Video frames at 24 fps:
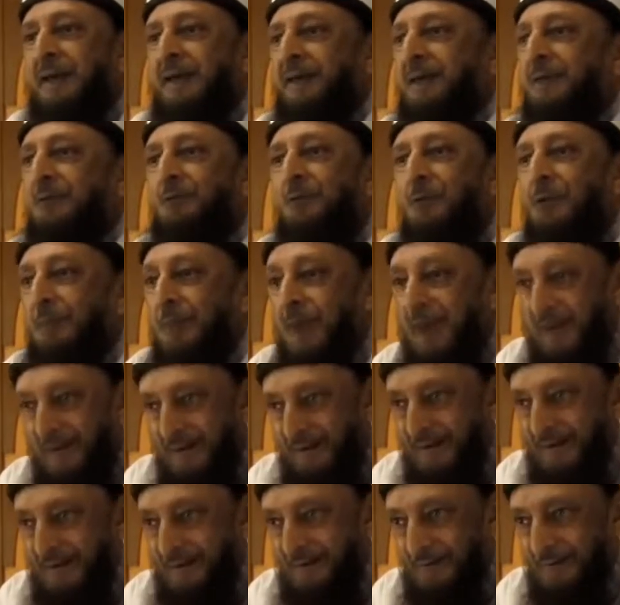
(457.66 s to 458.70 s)
men and
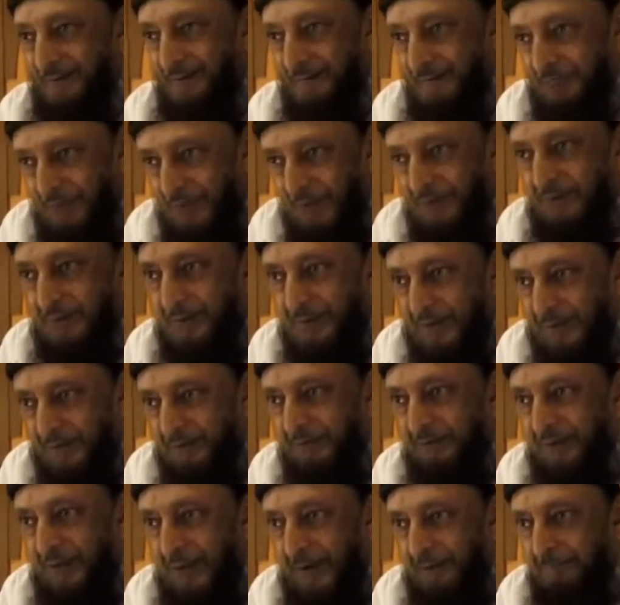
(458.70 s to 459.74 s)
women to such an
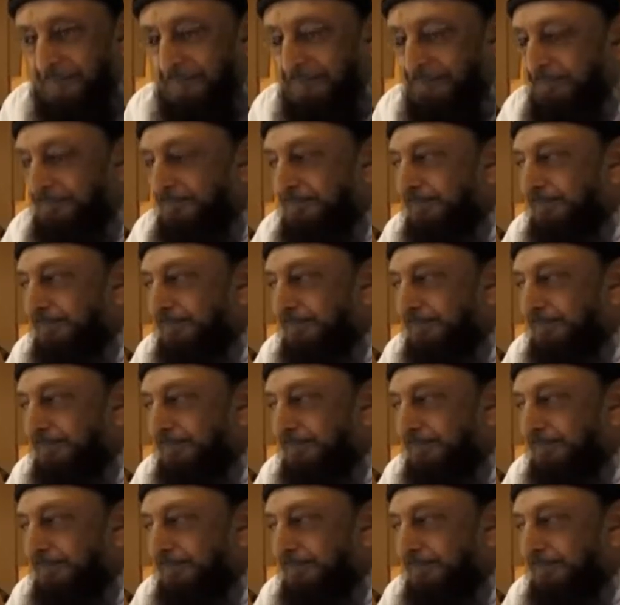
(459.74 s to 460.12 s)
extent